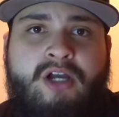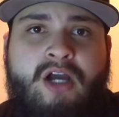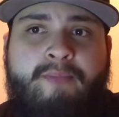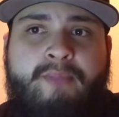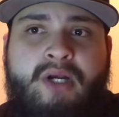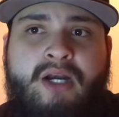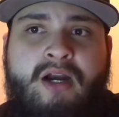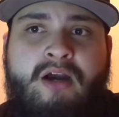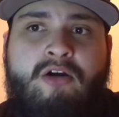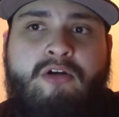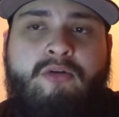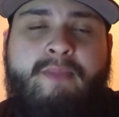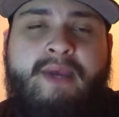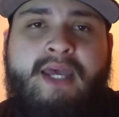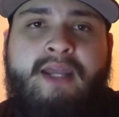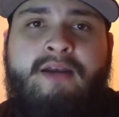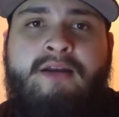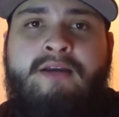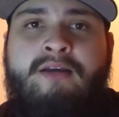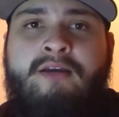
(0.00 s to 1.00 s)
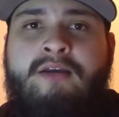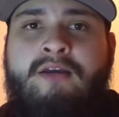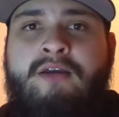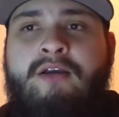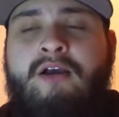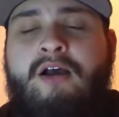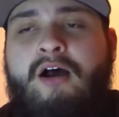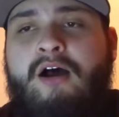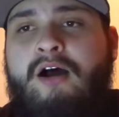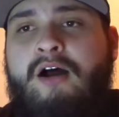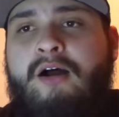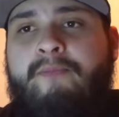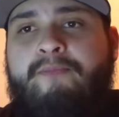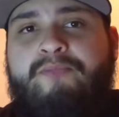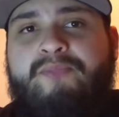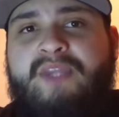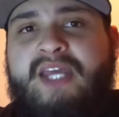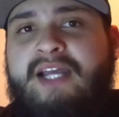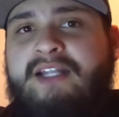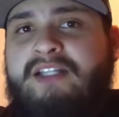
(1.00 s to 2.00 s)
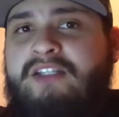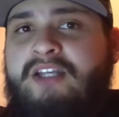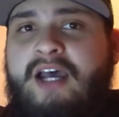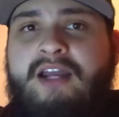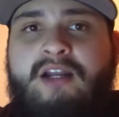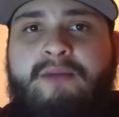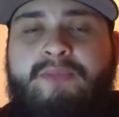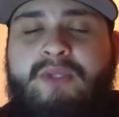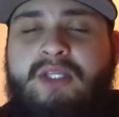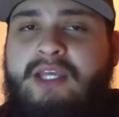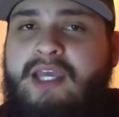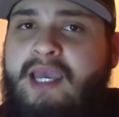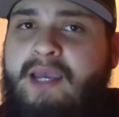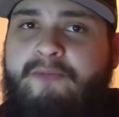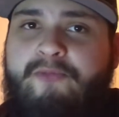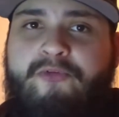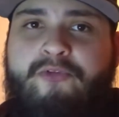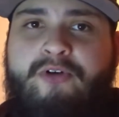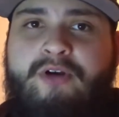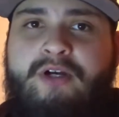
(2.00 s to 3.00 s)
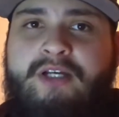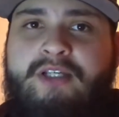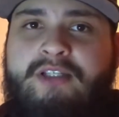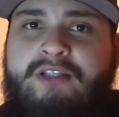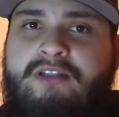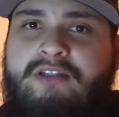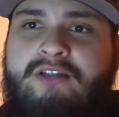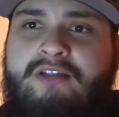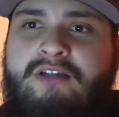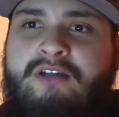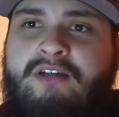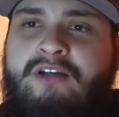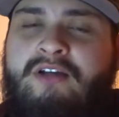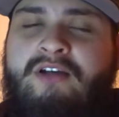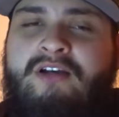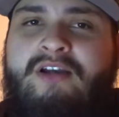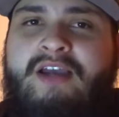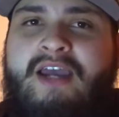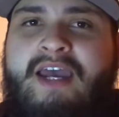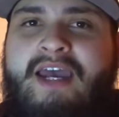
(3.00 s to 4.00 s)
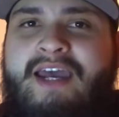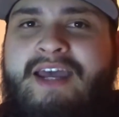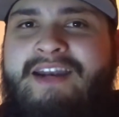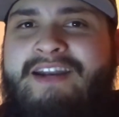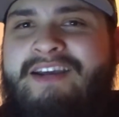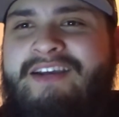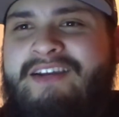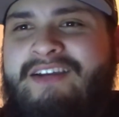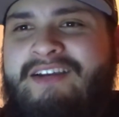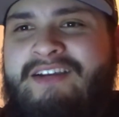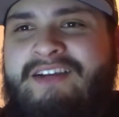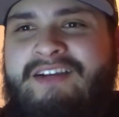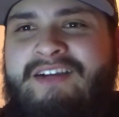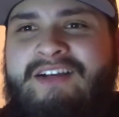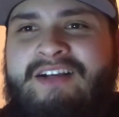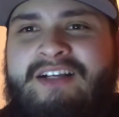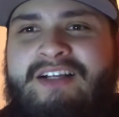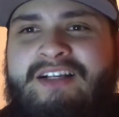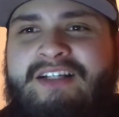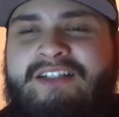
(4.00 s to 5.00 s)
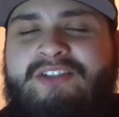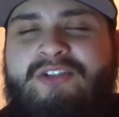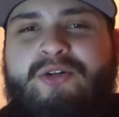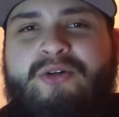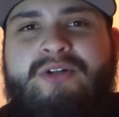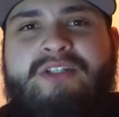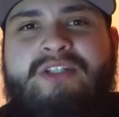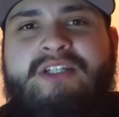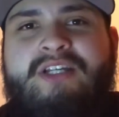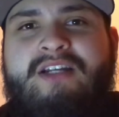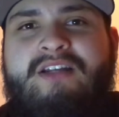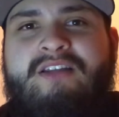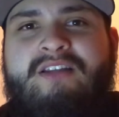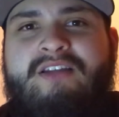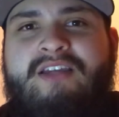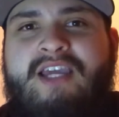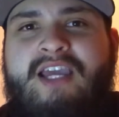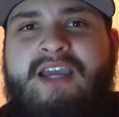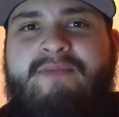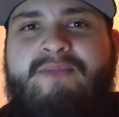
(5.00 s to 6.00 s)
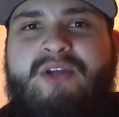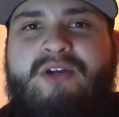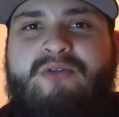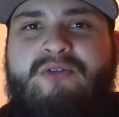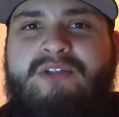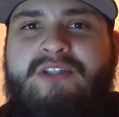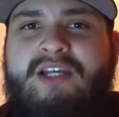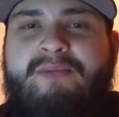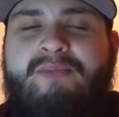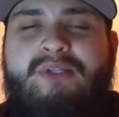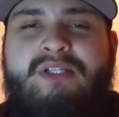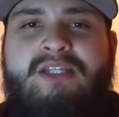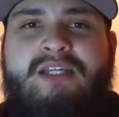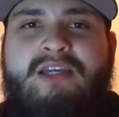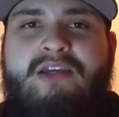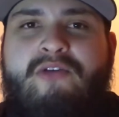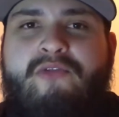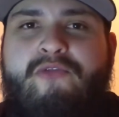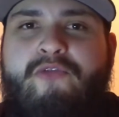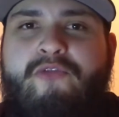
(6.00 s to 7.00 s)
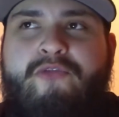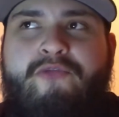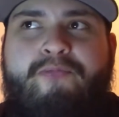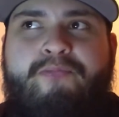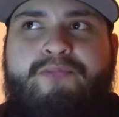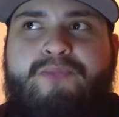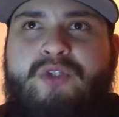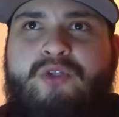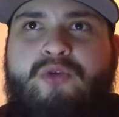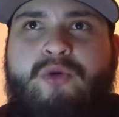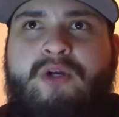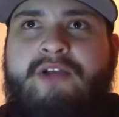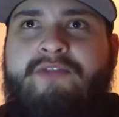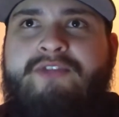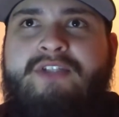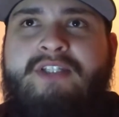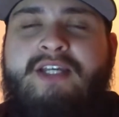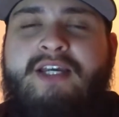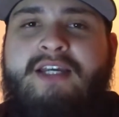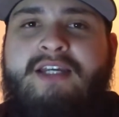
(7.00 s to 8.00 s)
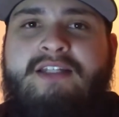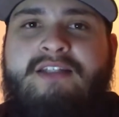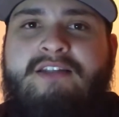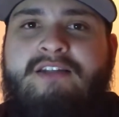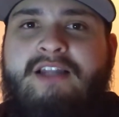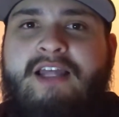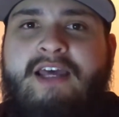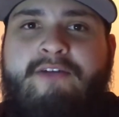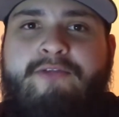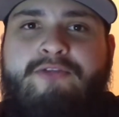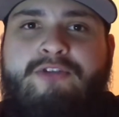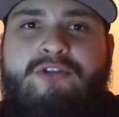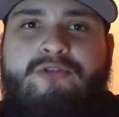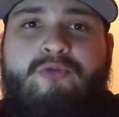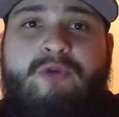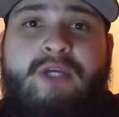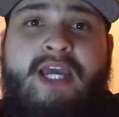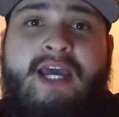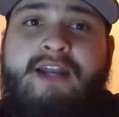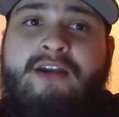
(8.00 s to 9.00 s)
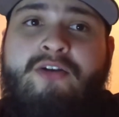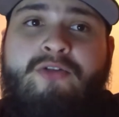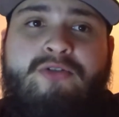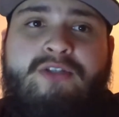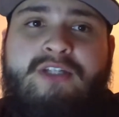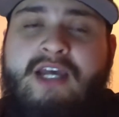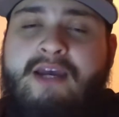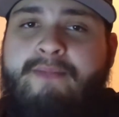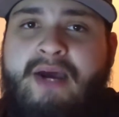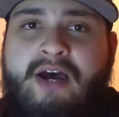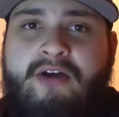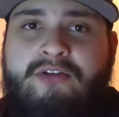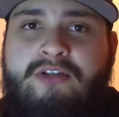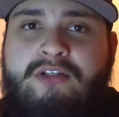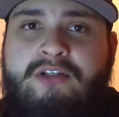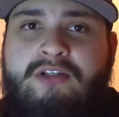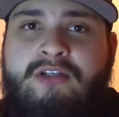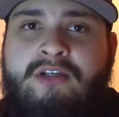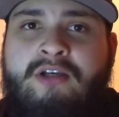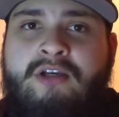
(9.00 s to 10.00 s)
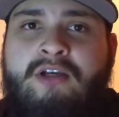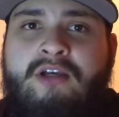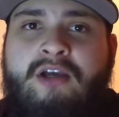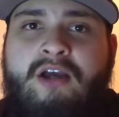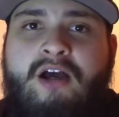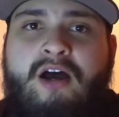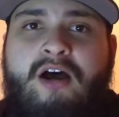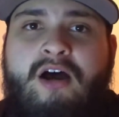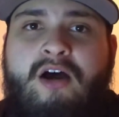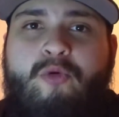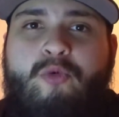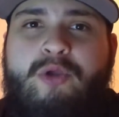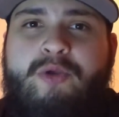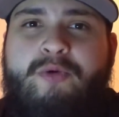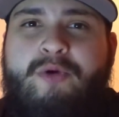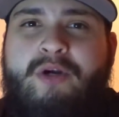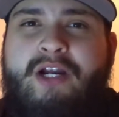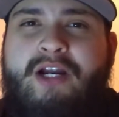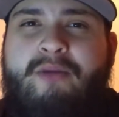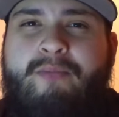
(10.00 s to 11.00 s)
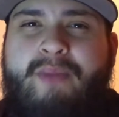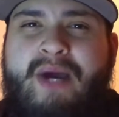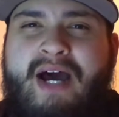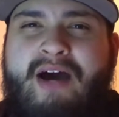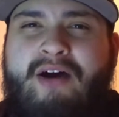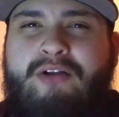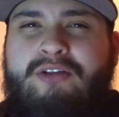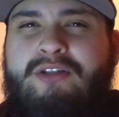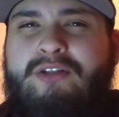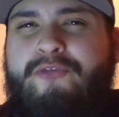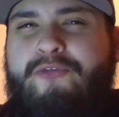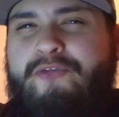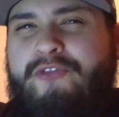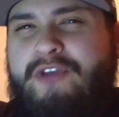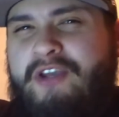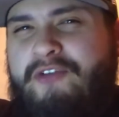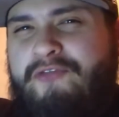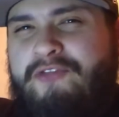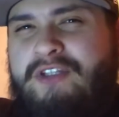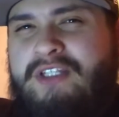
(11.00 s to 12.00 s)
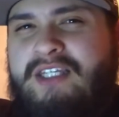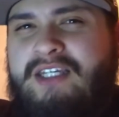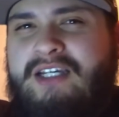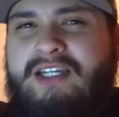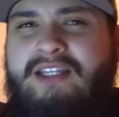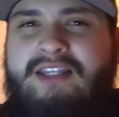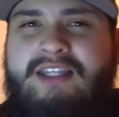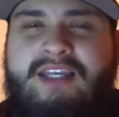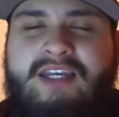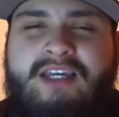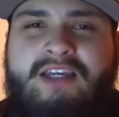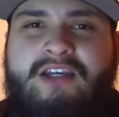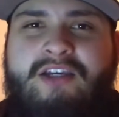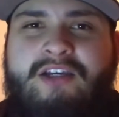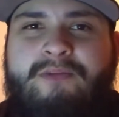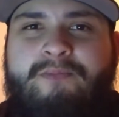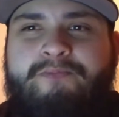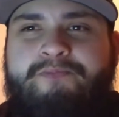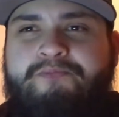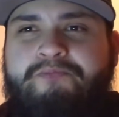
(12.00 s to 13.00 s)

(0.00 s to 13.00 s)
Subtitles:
Campanaro, man. That tied up the game for us. And towards the end of the game, there was, I believe, 12 seconds left. We had no timeouts. We were at about the 50, I think.